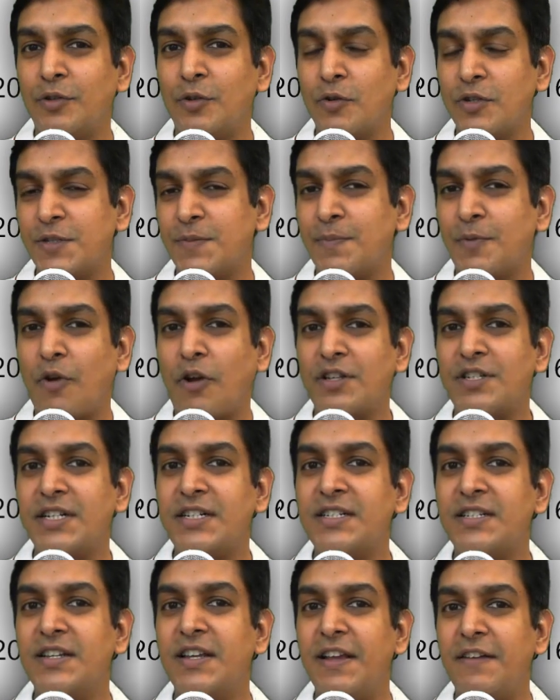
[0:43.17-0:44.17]
those
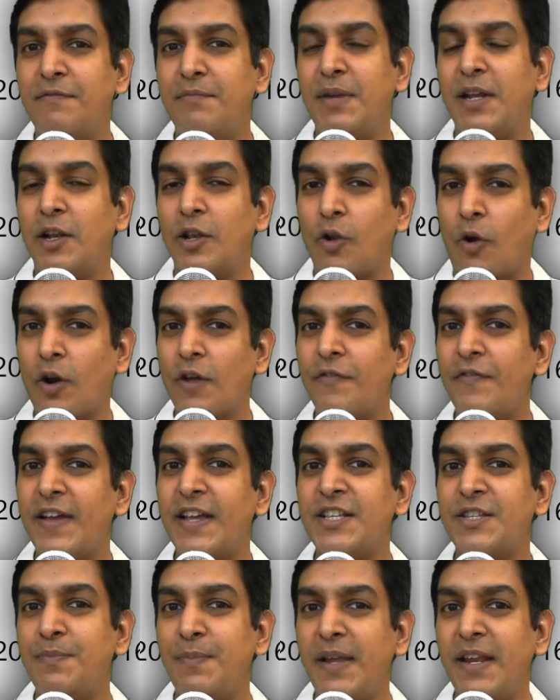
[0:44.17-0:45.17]
projects gave me a lot of
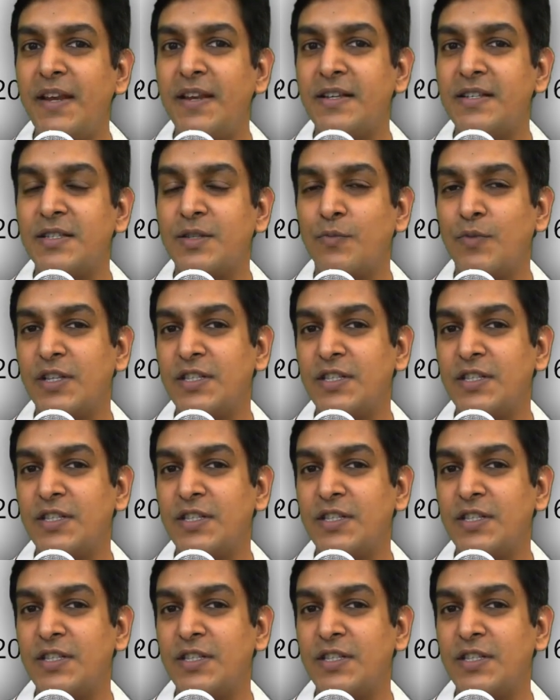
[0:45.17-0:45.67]
experience